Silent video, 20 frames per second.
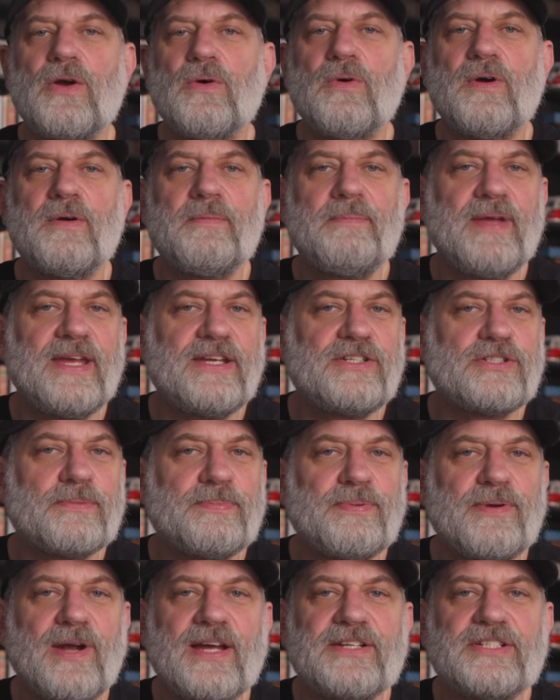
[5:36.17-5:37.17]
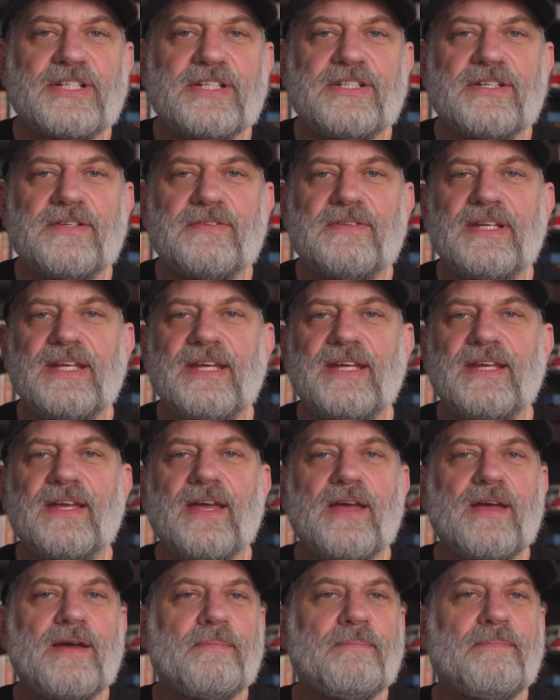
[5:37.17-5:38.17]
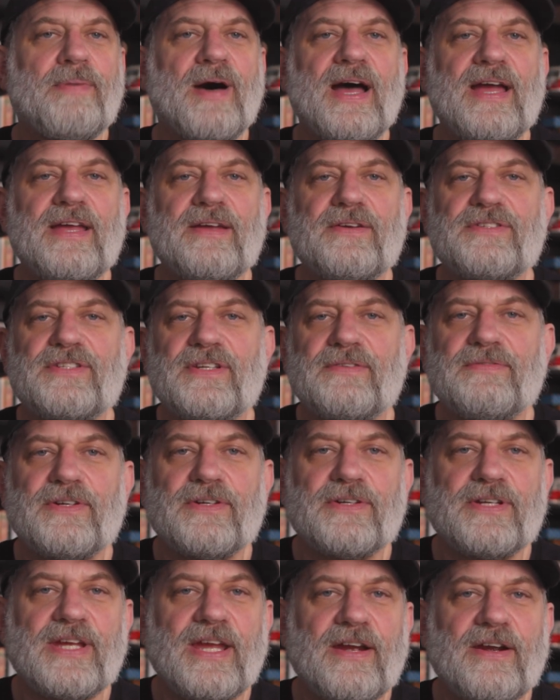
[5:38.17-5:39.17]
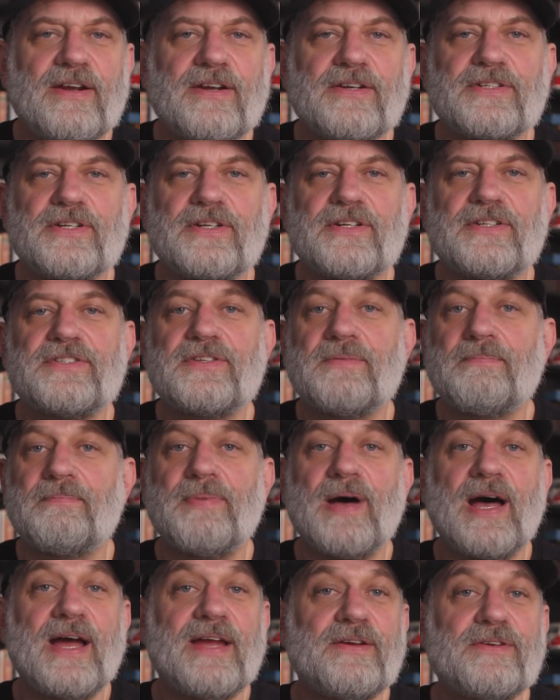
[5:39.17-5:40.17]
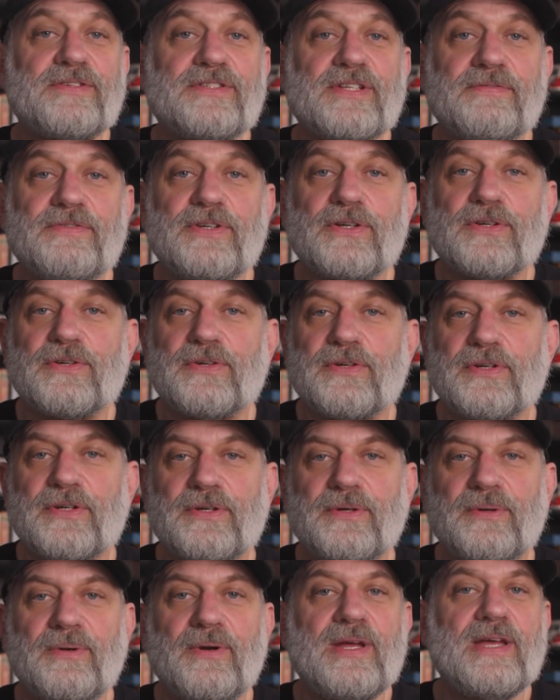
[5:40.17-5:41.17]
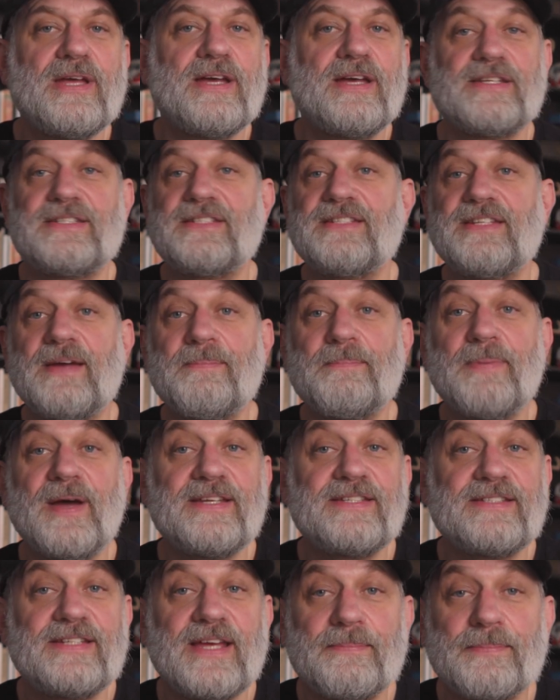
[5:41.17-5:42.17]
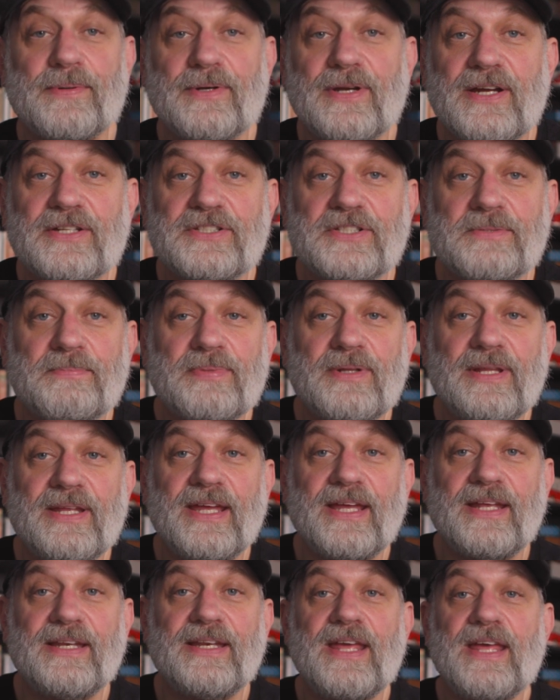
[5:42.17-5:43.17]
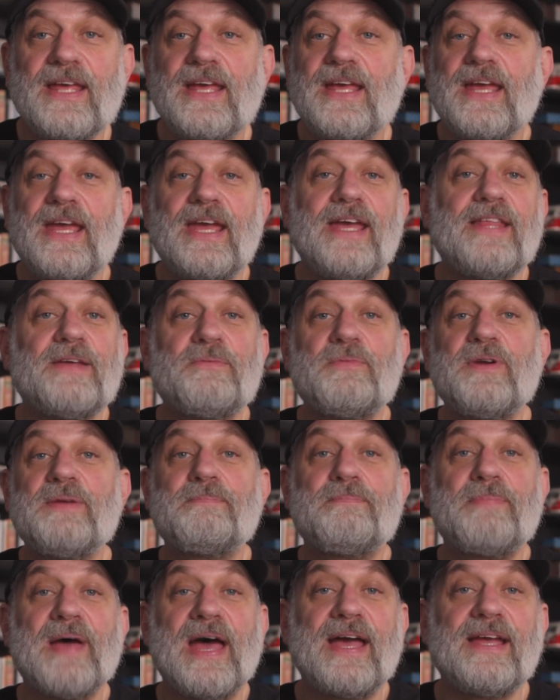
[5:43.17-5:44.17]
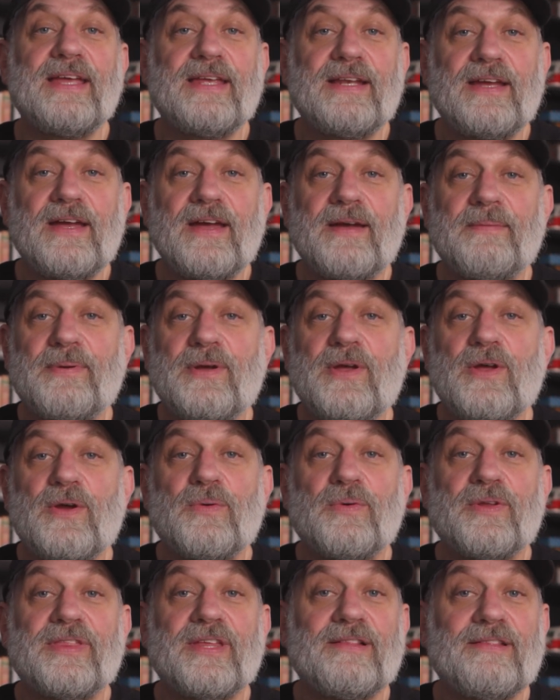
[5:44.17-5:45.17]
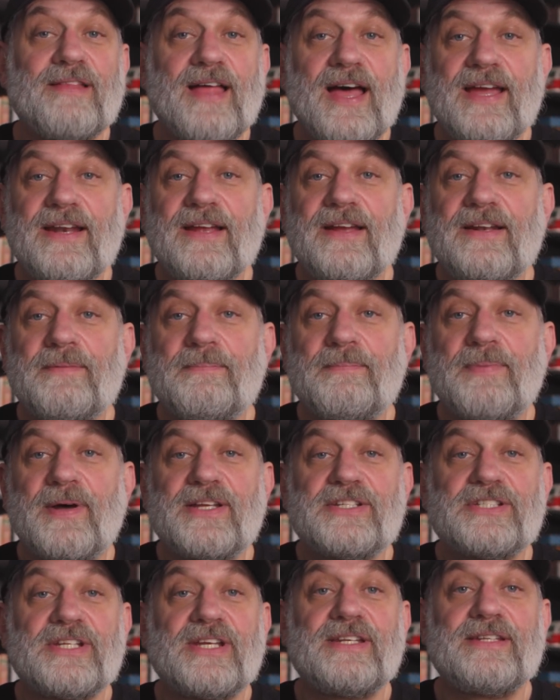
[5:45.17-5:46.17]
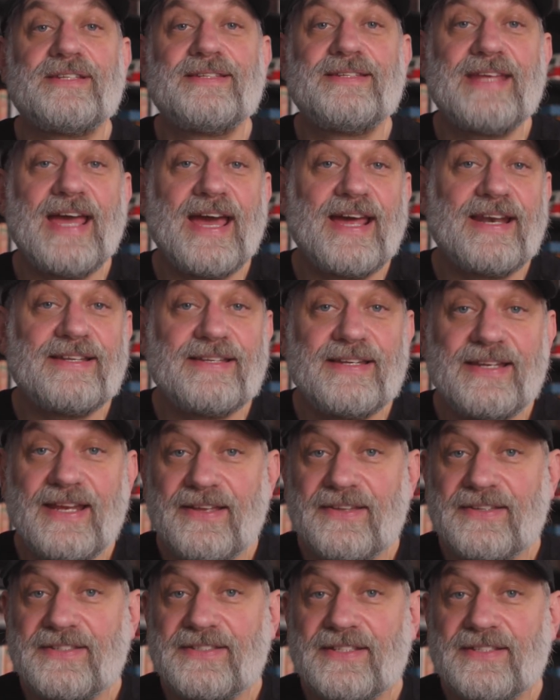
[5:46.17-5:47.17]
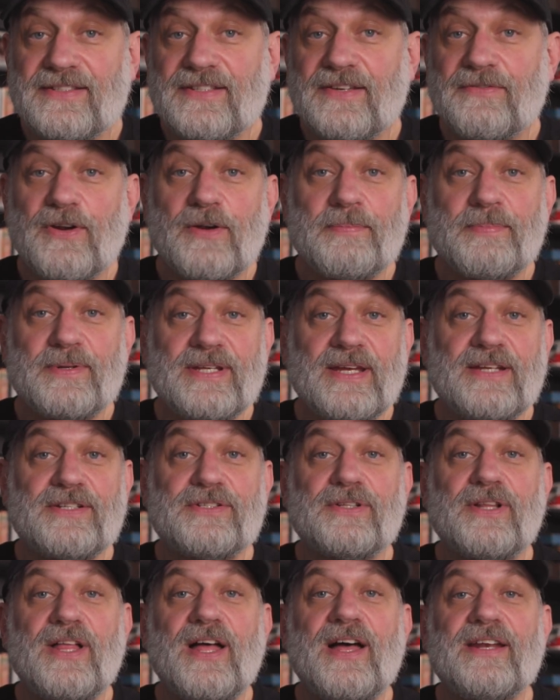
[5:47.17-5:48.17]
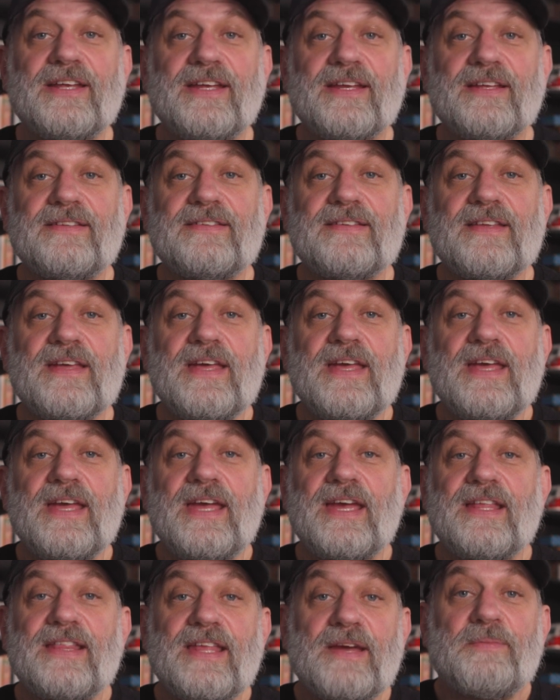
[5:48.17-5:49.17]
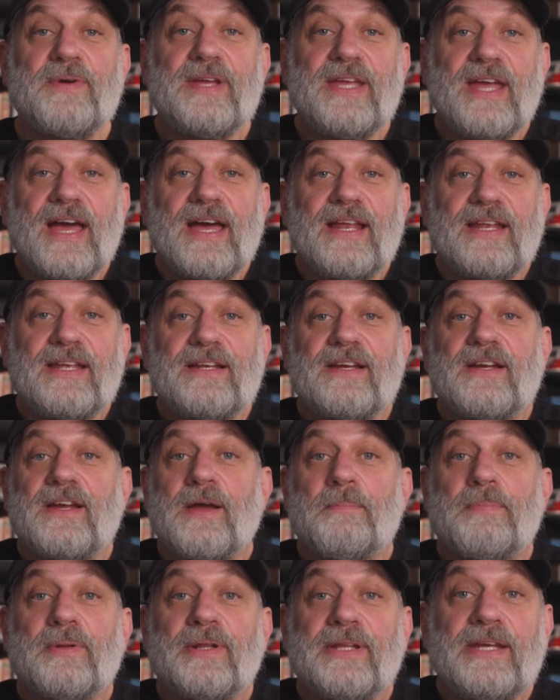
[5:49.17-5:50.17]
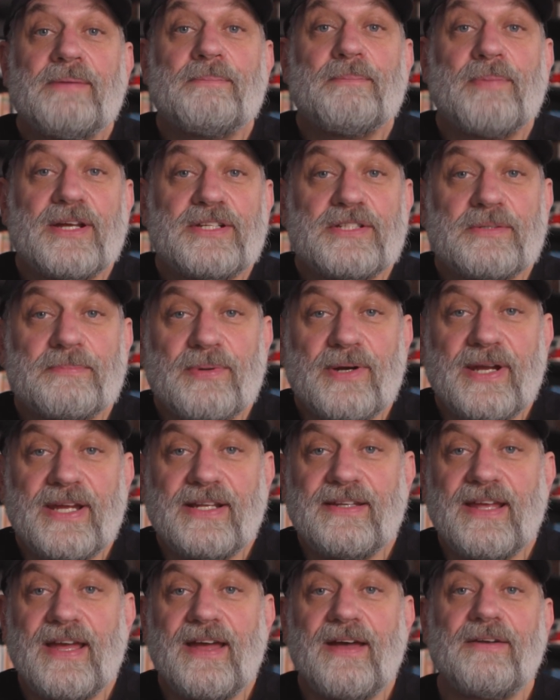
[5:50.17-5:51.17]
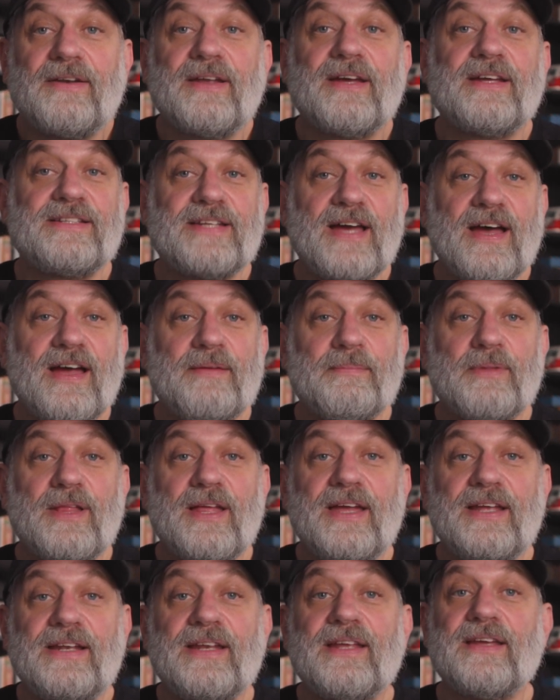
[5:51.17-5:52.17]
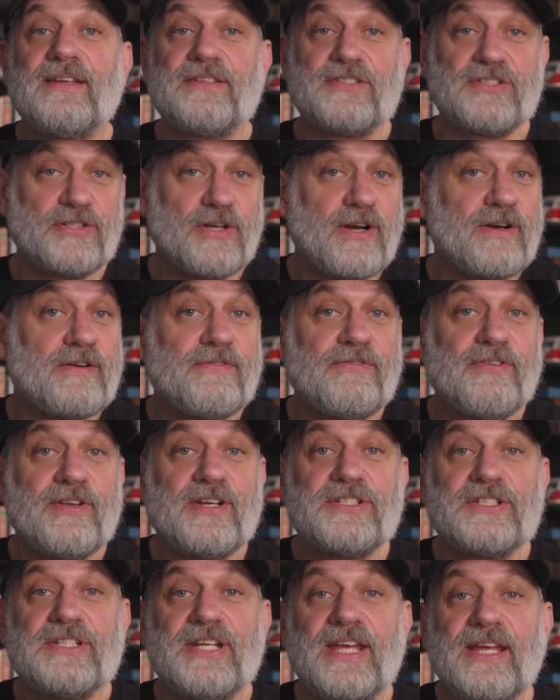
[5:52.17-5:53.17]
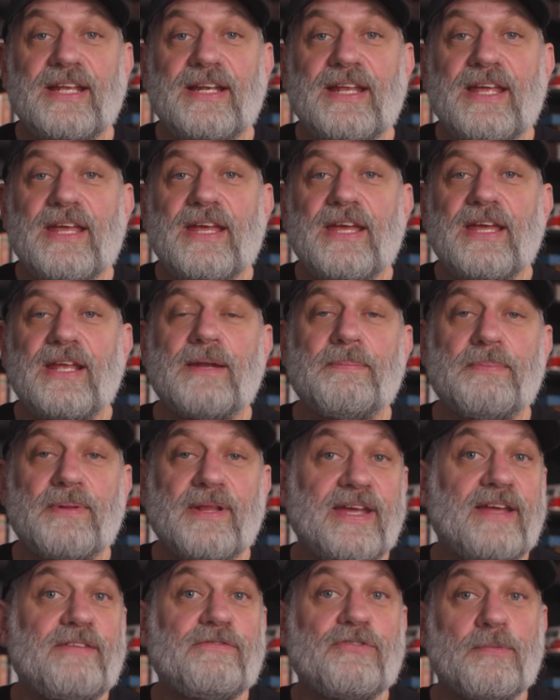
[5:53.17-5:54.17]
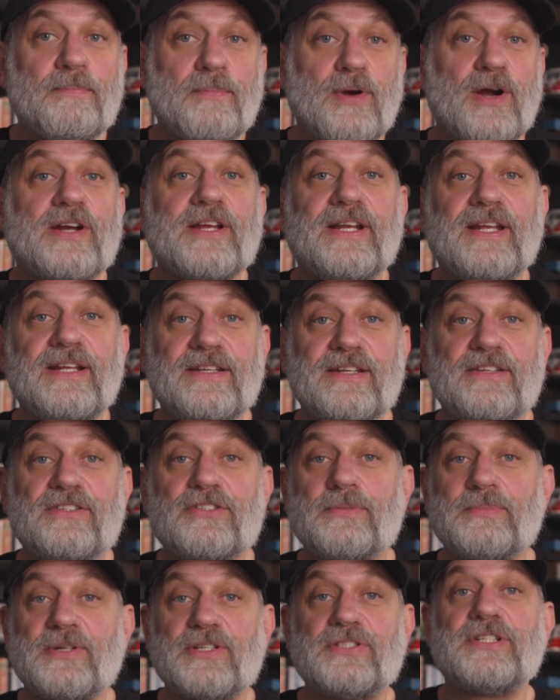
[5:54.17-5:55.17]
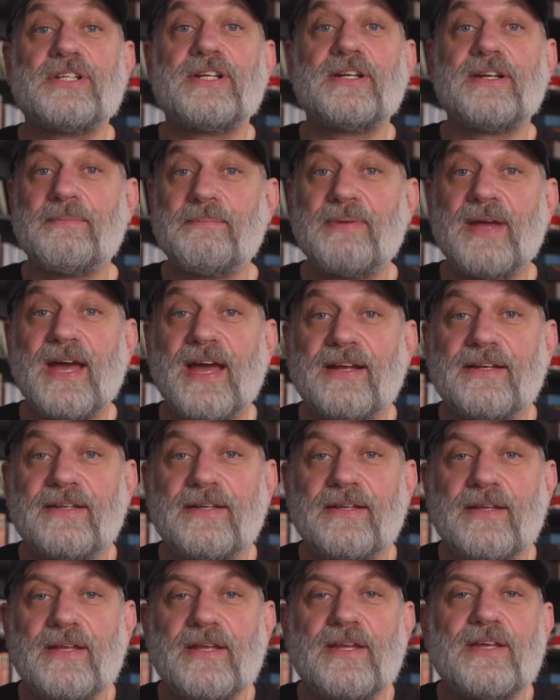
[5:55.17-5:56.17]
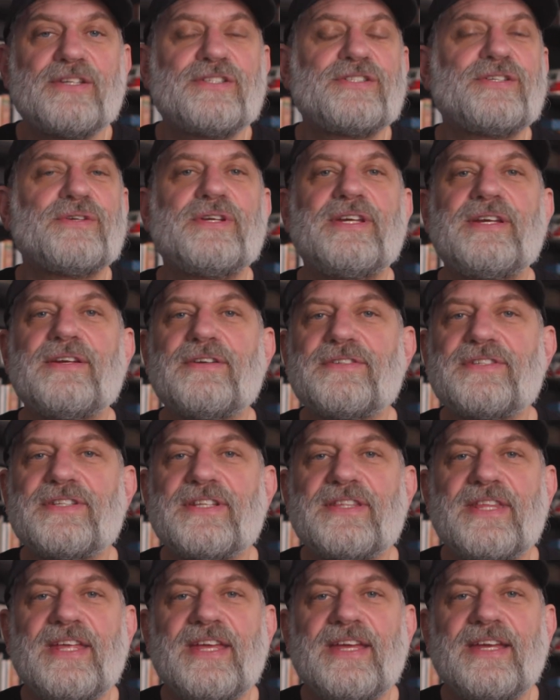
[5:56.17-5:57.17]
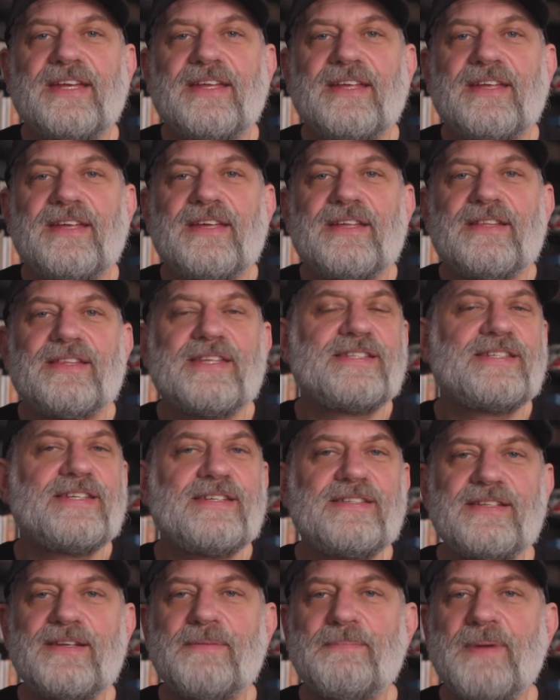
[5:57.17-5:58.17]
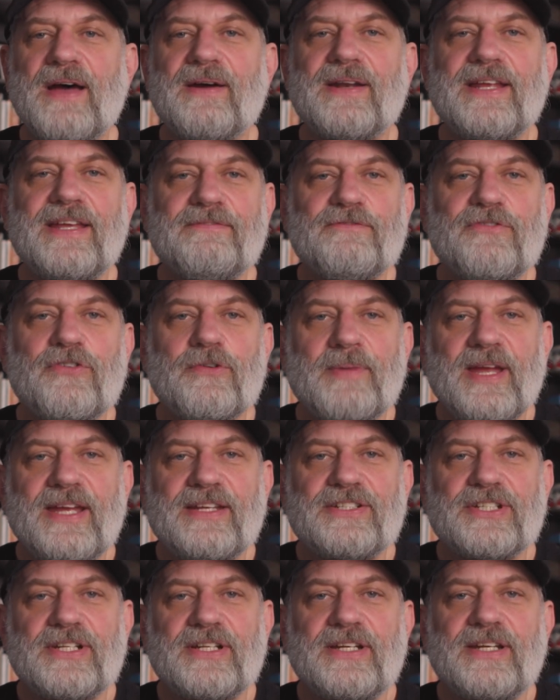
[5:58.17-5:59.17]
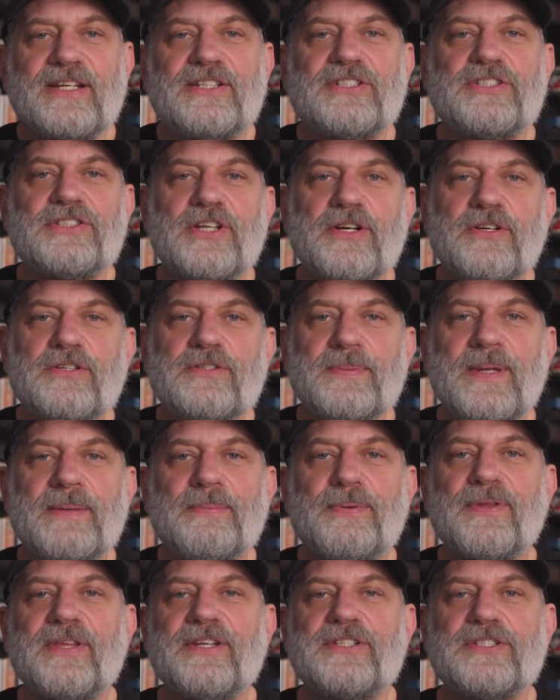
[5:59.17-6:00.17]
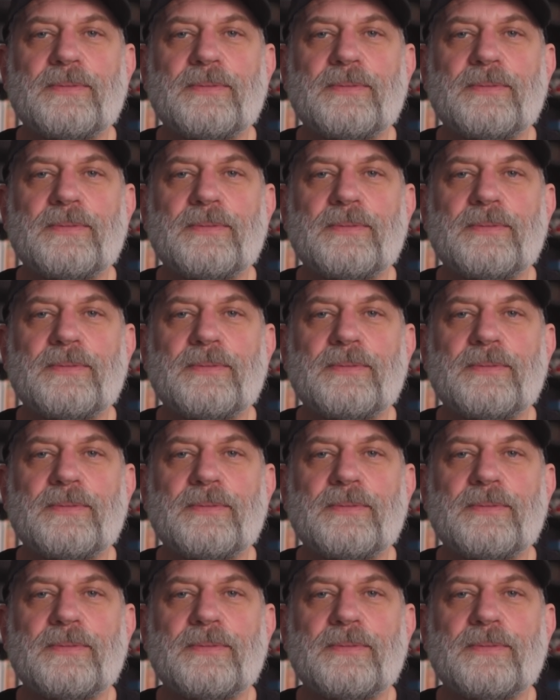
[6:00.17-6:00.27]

what makes your project unique, bios of your characters, bios of your crew, a step-by-step production plan, and then we back it up with a line item budget, data analysis of our potential audience, and then we add in a complete budget breakdown, a timeline, a start and finish date, and a plan for marketing, distribution, and impact. So here's the thing. This isn't about information. It shows people that